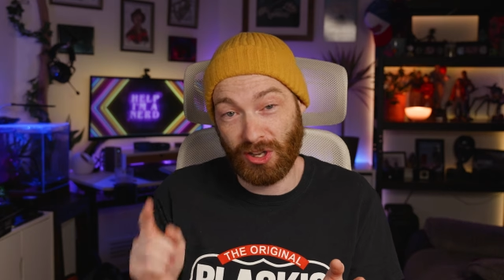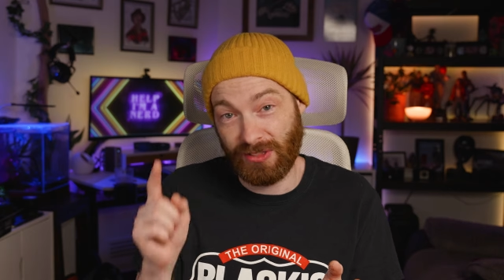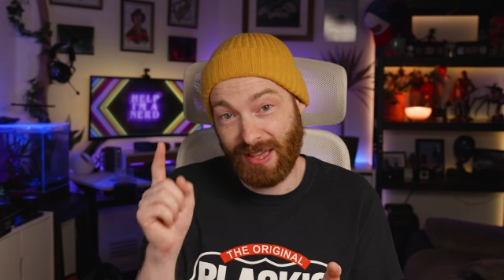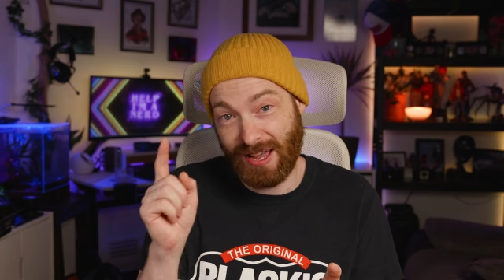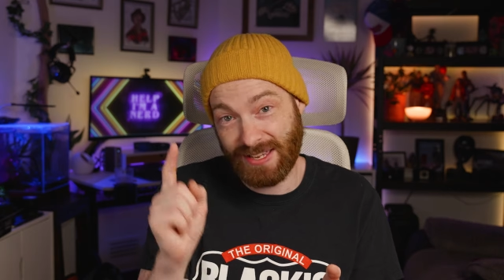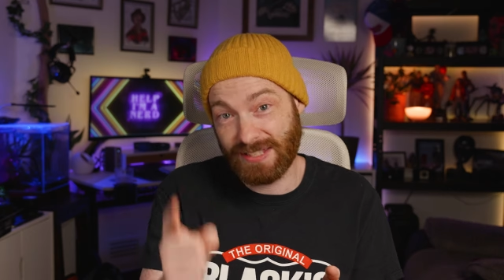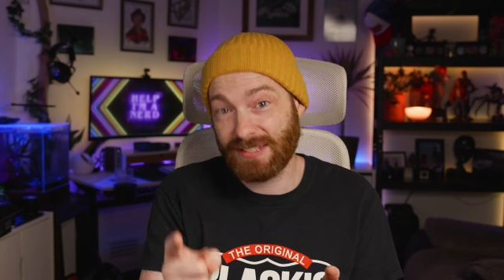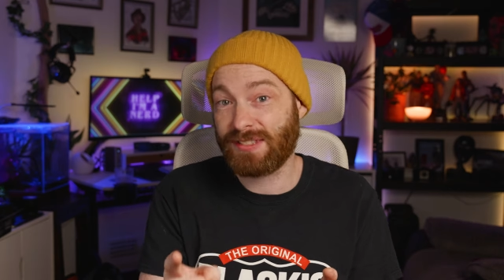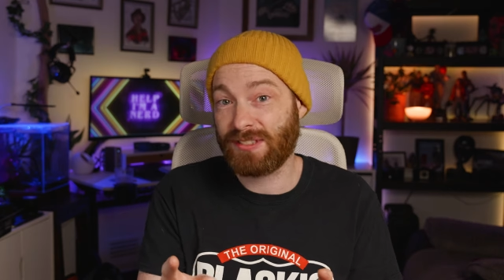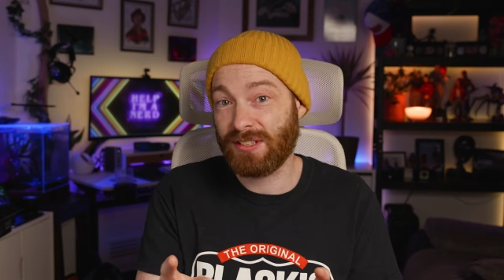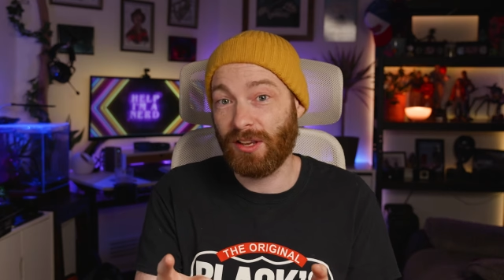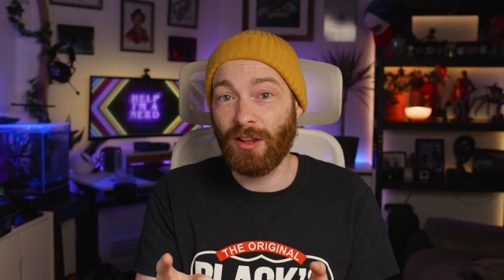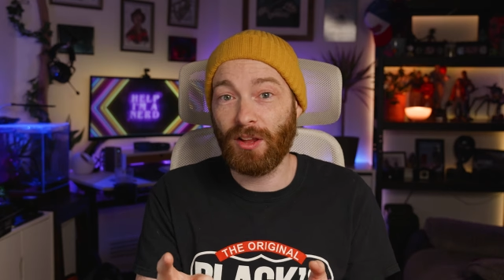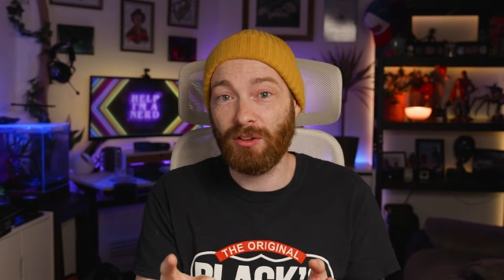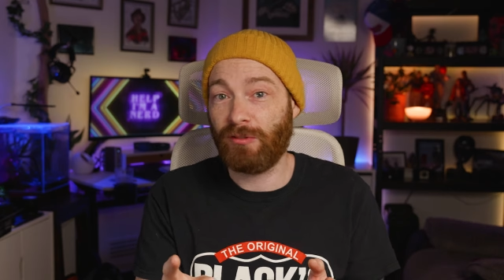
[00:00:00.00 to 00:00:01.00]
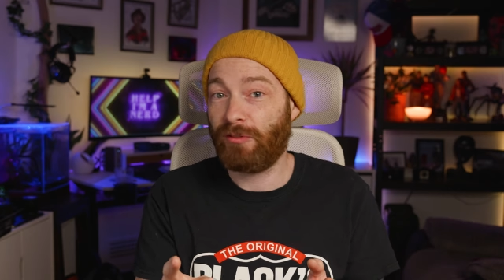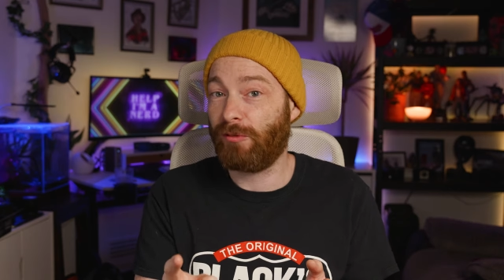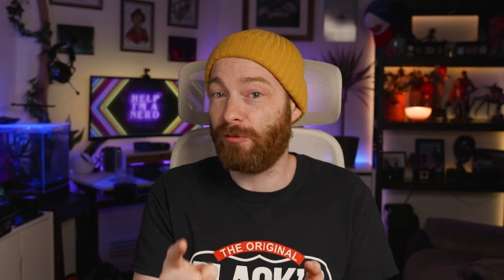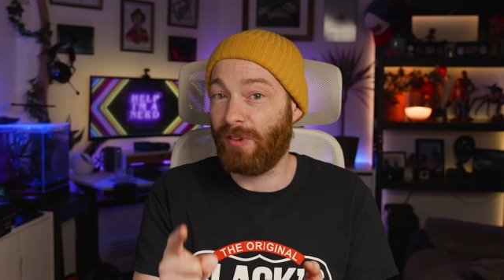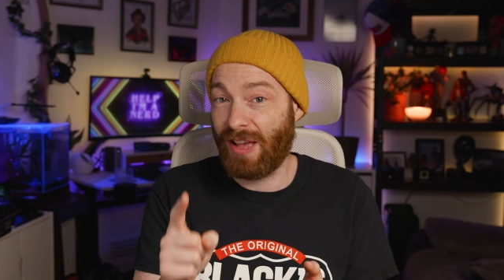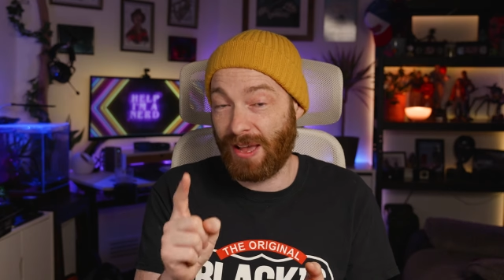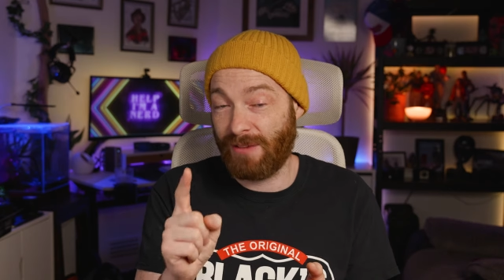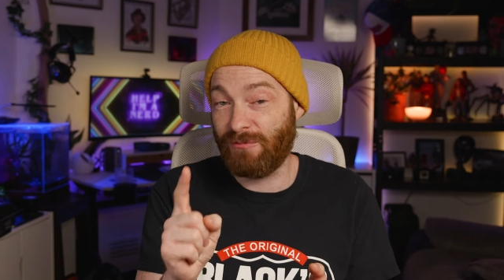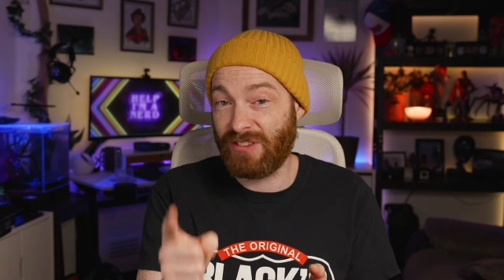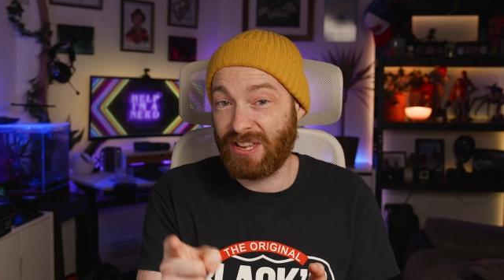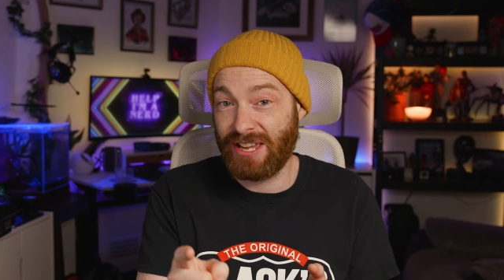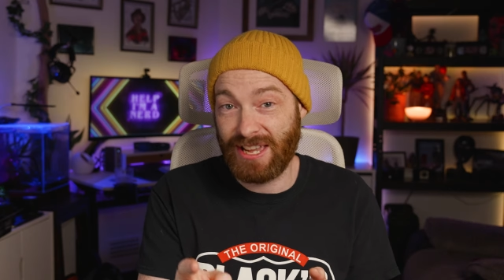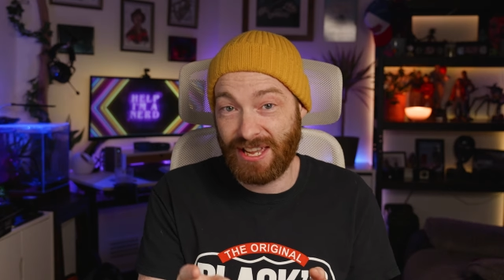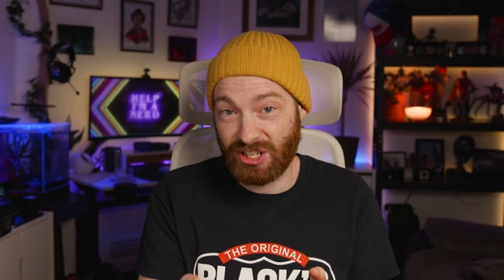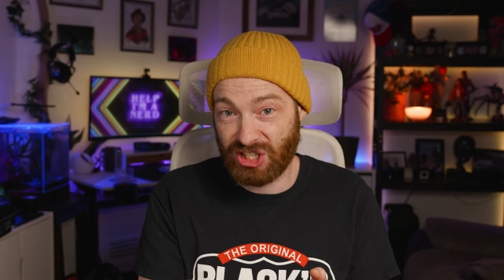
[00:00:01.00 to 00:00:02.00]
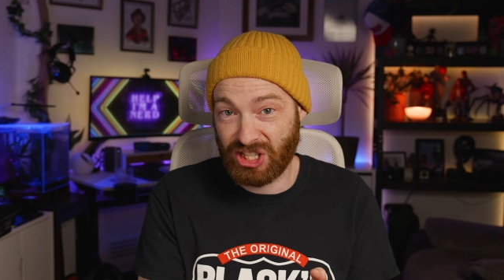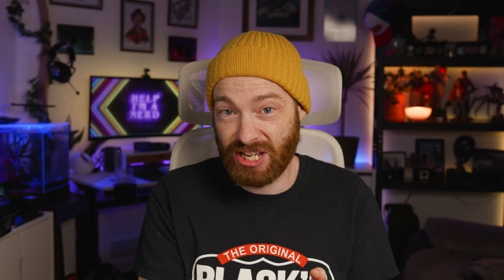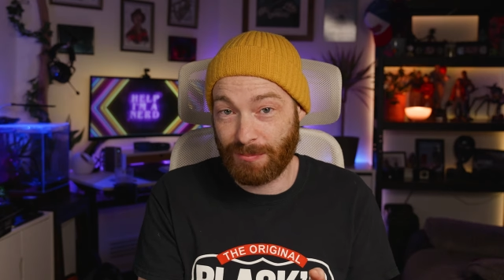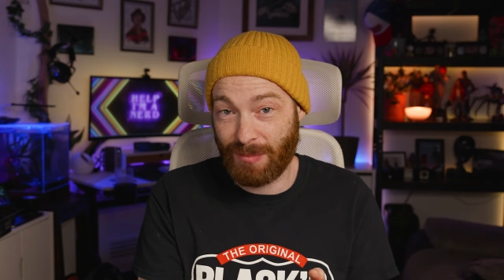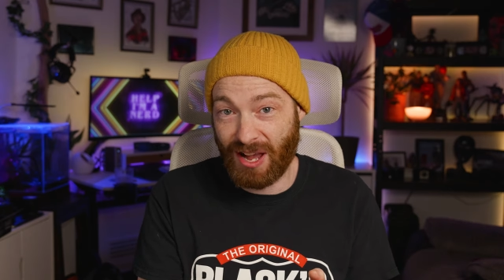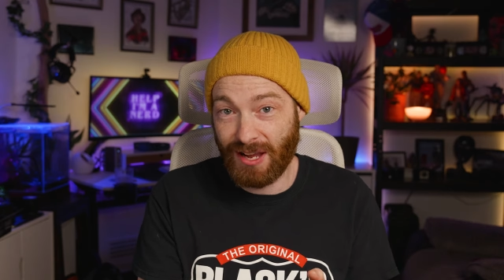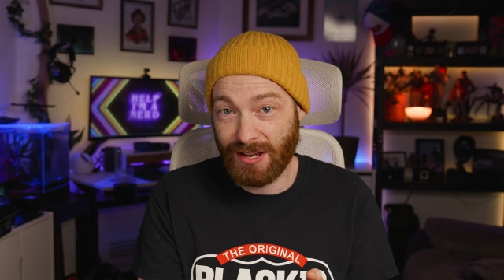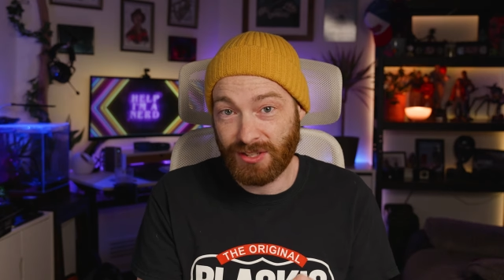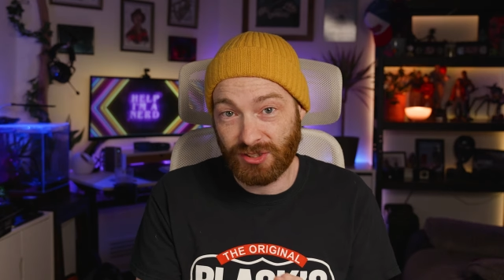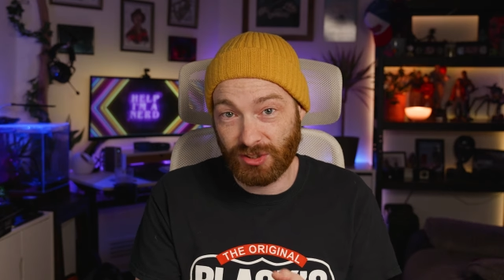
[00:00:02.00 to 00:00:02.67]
And that is via HDMI.